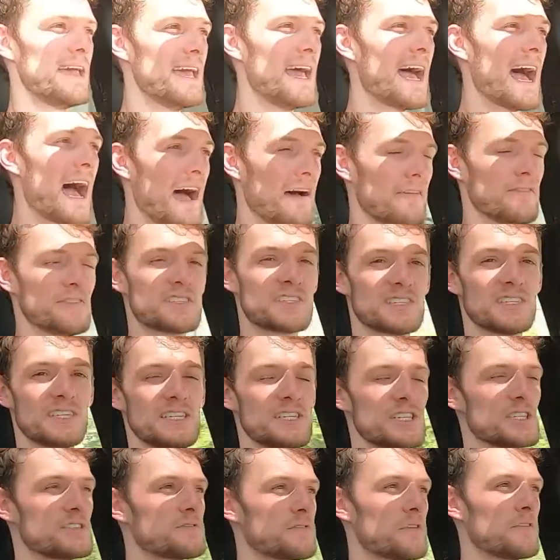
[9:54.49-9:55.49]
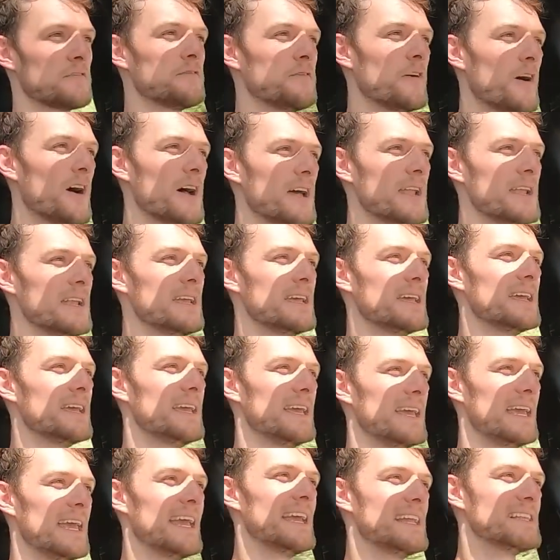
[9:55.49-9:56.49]
Obviously, just for fun,
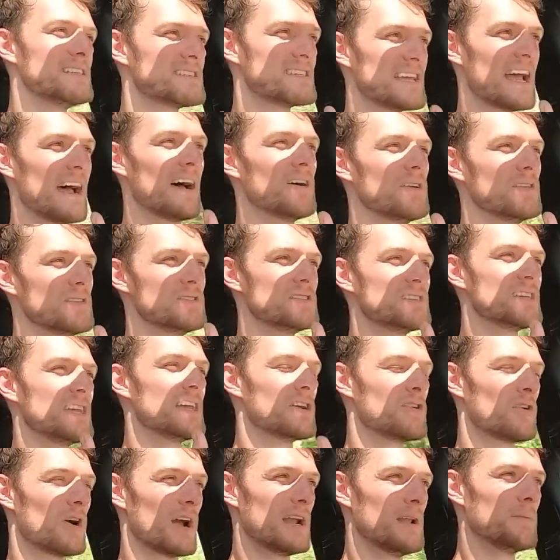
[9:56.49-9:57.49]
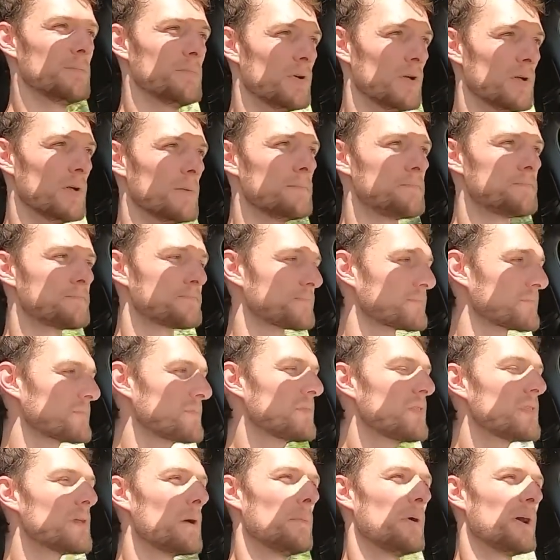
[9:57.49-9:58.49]
it sounds incredible,
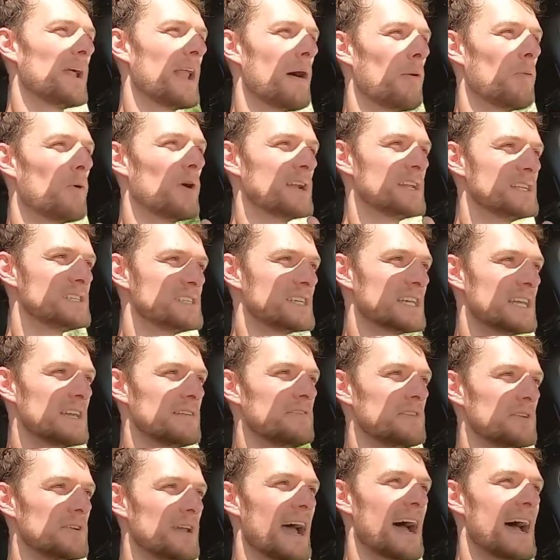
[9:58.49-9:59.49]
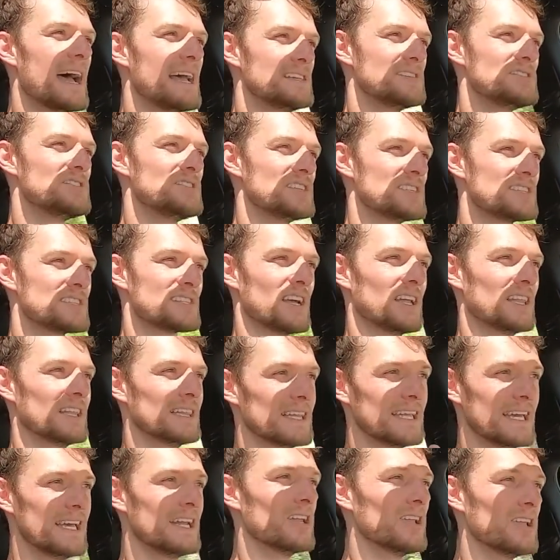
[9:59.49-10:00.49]
but I wanted to give you guys just a
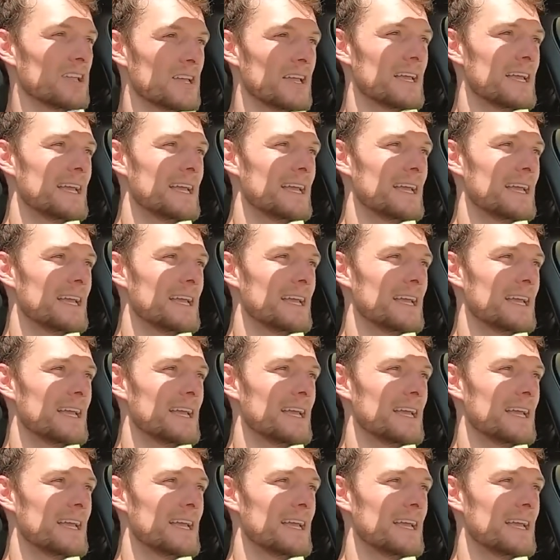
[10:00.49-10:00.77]
little